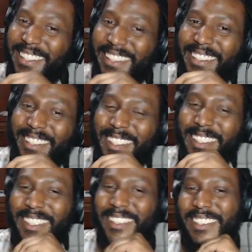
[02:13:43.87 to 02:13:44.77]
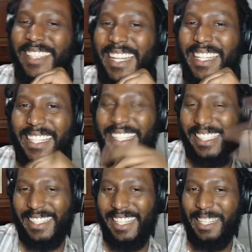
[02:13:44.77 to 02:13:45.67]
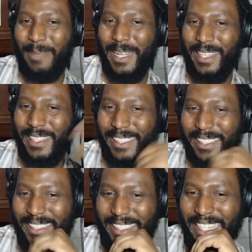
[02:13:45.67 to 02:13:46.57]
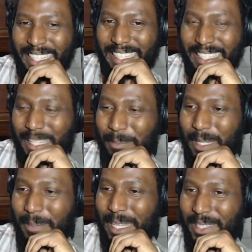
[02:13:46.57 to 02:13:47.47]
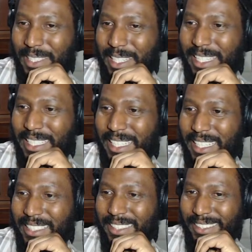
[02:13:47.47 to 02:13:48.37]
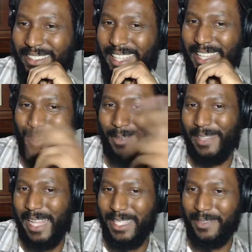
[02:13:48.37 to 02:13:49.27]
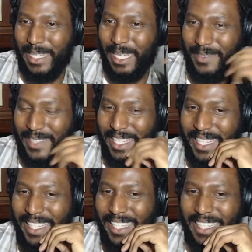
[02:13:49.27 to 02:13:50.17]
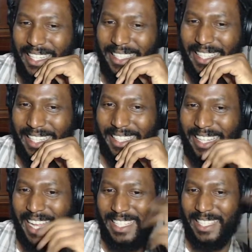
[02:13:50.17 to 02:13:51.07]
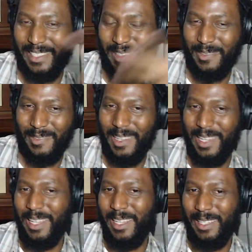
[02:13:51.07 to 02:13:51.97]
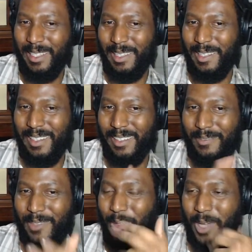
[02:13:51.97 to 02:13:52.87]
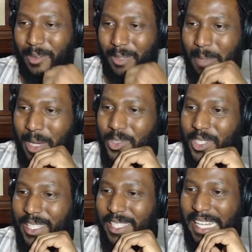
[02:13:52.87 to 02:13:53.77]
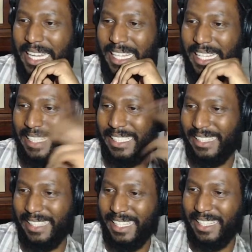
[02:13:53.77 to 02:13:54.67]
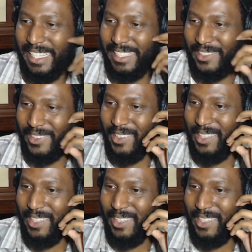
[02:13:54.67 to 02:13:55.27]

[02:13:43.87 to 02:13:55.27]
you gotta like think about. You gotta think deeply about shit. That's where philosophy comes in. It's like you can't just vote off emotion. You gotta like think things through.